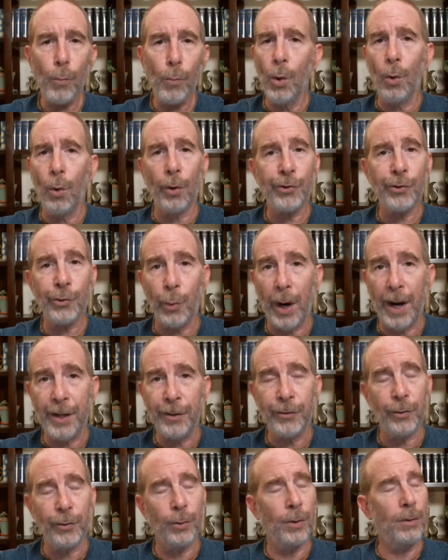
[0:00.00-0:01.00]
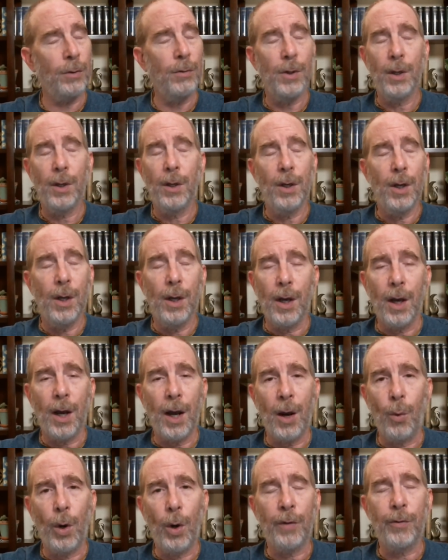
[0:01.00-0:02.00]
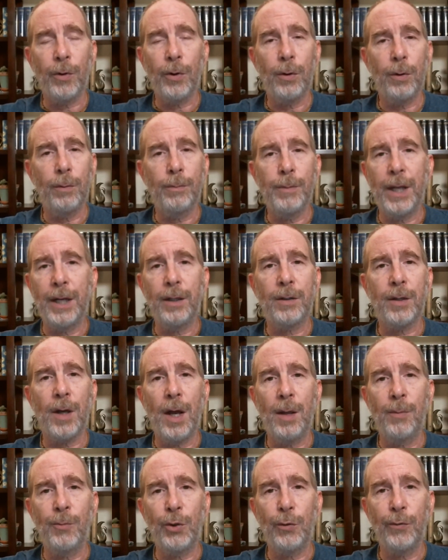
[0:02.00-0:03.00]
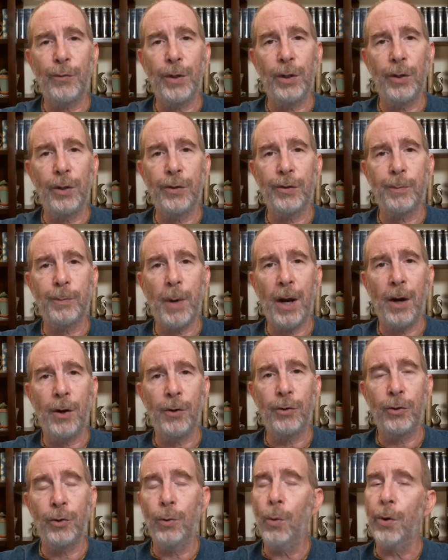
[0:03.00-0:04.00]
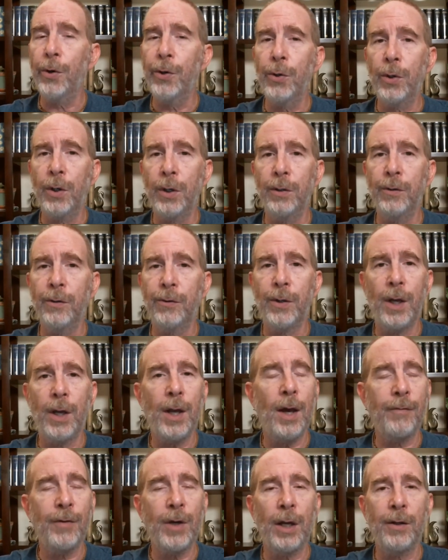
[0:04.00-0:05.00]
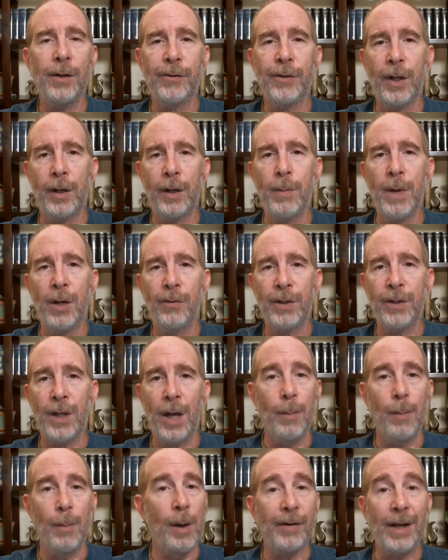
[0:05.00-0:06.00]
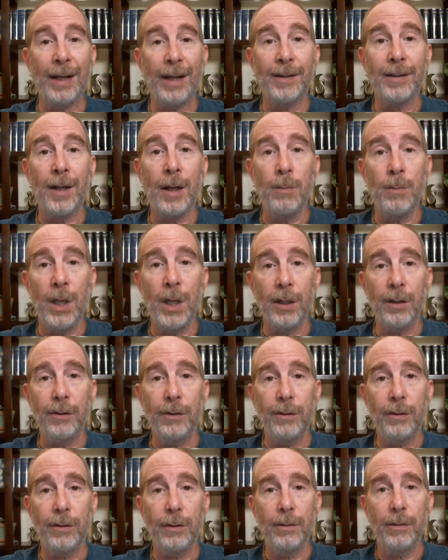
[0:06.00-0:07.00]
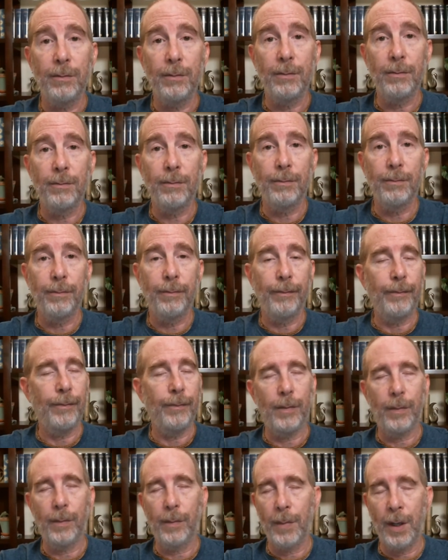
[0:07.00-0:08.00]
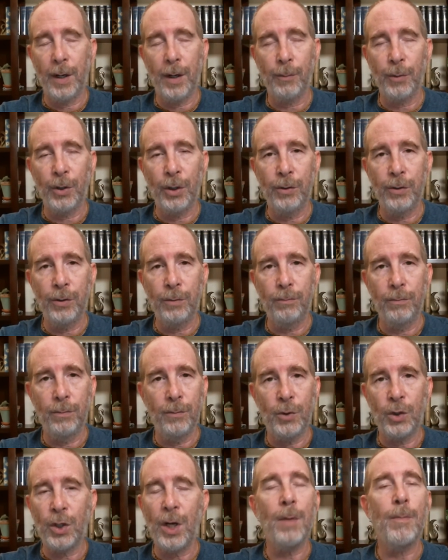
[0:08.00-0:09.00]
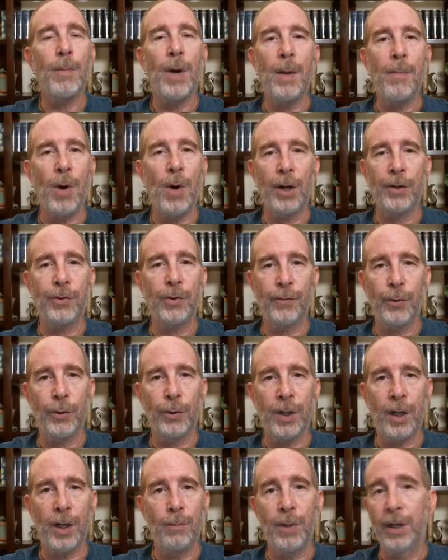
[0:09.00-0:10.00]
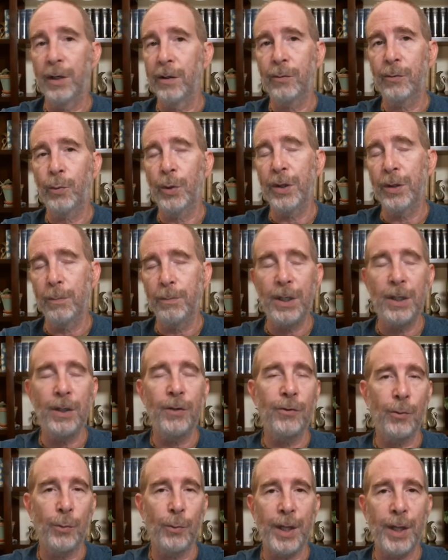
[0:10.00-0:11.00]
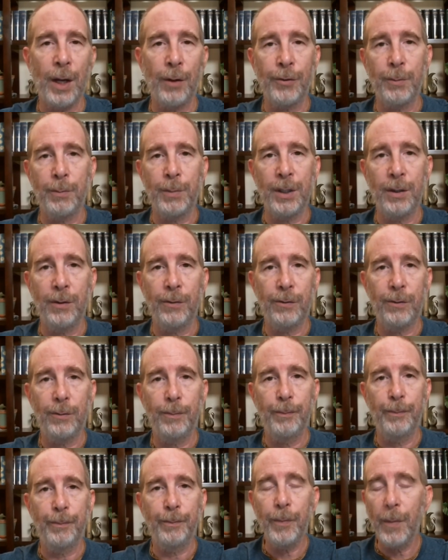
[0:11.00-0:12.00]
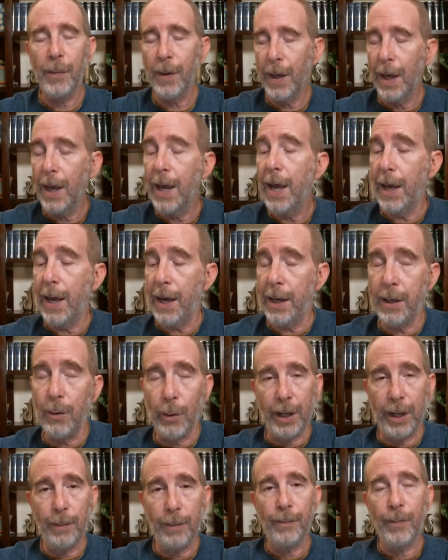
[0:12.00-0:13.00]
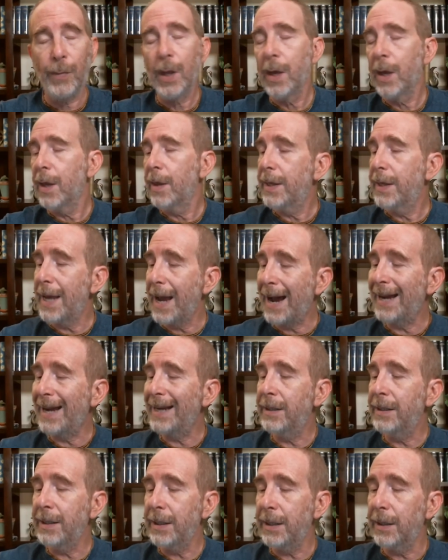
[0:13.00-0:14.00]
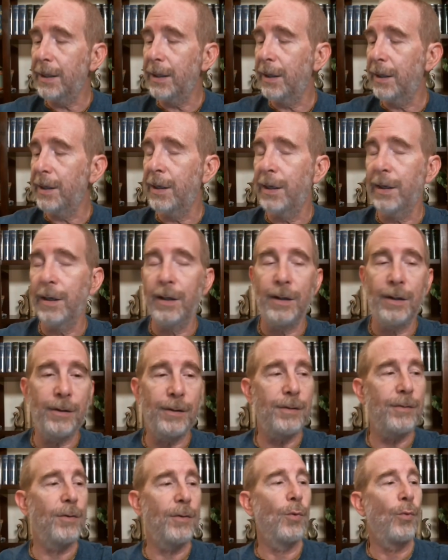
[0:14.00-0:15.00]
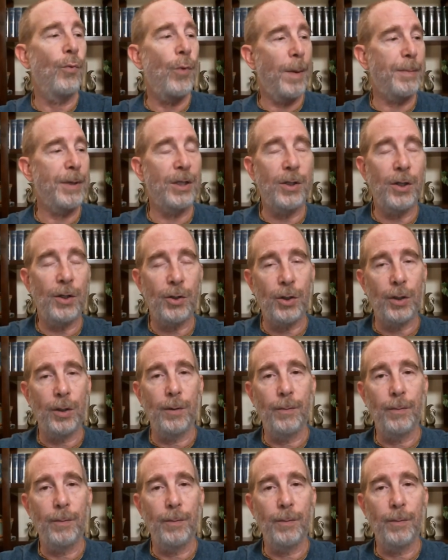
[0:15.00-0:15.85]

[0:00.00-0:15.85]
or twice, or however many times you feel inspired to, or you can say, I've got a set amount of time. I've got 10 minutes, and I'm going to chant my mantra for 10 minutes with the beads or without the beads. Anyway, the idea is repetition.